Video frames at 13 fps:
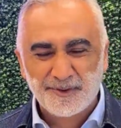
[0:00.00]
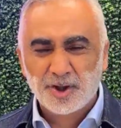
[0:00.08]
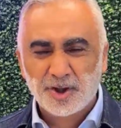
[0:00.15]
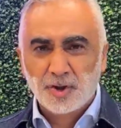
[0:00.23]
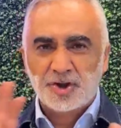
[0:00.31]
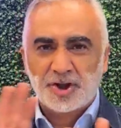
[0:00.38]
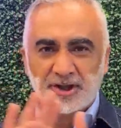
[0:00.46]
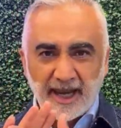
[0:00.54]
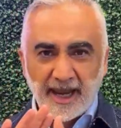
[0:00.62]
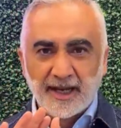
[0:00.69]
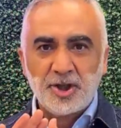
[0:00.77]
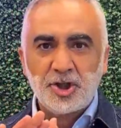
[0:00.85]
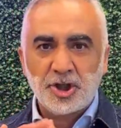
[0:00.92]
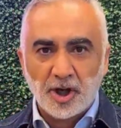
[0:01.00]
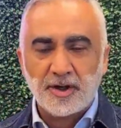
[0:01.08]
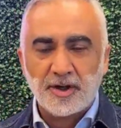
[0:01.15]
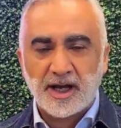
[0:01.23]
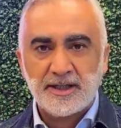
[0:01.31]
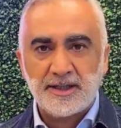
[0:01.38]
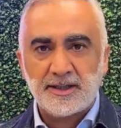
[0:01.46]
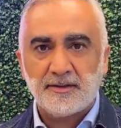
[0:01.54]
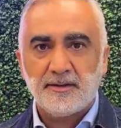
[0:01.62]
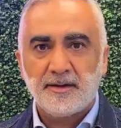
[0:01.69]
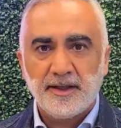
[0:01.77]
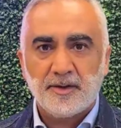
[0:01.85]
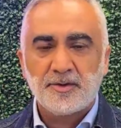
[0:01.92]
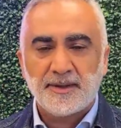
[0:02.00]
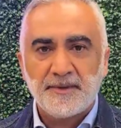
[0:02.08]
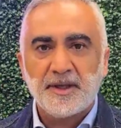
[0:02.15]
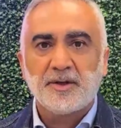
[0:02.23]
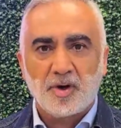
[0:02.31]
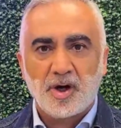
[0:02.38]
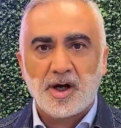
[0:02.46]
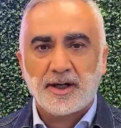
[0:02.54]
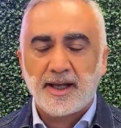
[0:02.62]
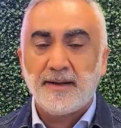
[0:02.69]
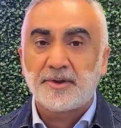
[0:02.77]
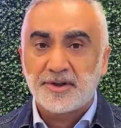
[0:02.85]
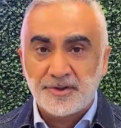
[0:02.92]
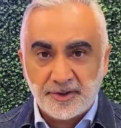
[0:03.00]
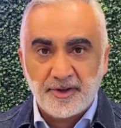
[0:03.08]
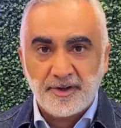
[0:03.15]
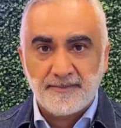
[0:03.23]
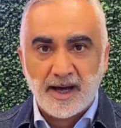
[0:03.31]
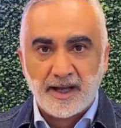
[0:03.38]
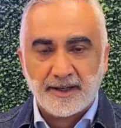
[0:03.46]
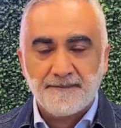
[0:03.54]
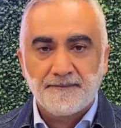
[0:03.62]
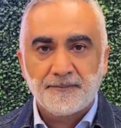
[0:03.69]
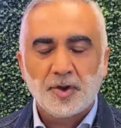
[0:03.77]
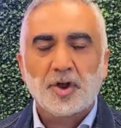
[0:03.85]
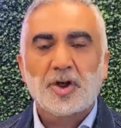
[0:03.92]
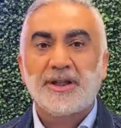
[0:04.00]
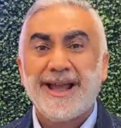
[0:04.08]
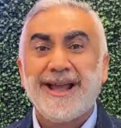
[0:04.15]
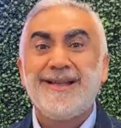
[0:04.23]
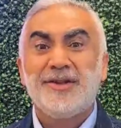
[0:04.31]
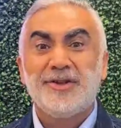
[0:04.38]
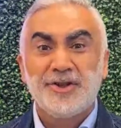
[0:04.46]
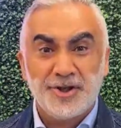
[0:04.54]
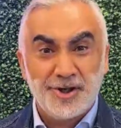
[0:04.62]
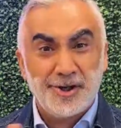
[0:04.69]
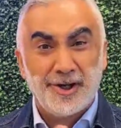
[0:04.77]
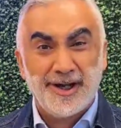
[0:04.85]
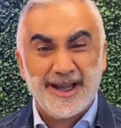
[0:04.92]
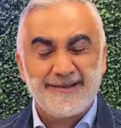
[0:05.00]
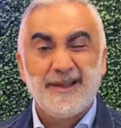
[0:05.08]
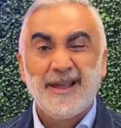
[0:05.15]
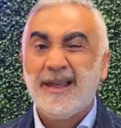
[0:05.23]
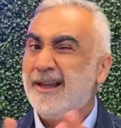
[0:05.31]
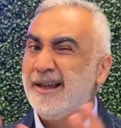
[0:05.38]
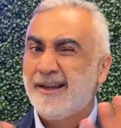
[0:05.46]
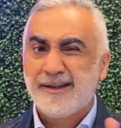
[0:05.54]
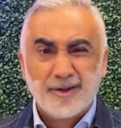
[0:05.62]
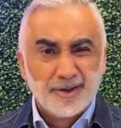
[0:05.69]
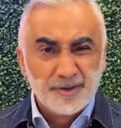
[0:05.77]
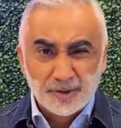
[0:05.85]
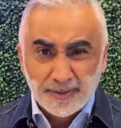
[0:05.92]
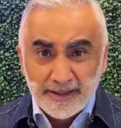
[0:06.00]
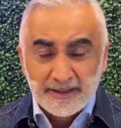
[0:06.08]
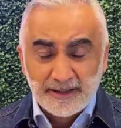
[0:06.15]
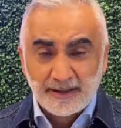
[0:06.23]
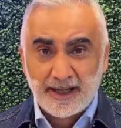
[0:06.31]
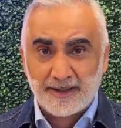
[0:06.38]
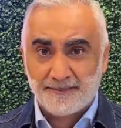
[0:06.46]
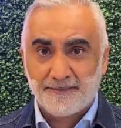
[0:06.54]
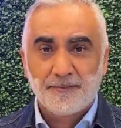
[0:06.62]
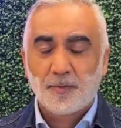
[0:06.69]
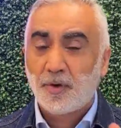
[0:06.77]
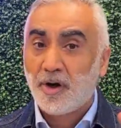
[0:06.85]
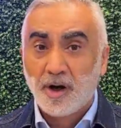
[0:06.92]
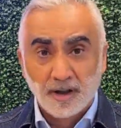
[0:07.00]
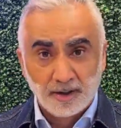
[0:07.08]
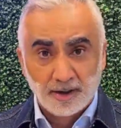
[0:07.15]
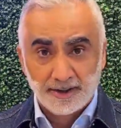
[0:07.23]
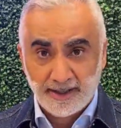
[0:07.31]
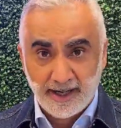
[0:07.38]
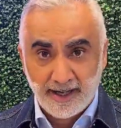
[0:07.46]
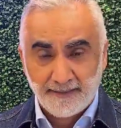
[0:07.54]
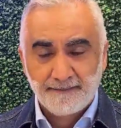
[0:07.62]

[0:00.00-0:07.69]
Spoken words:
Your scan showed us there was something wrong, and I'm concerned about it. Your glands are deteriorating. You're on screens a lot. We all are today.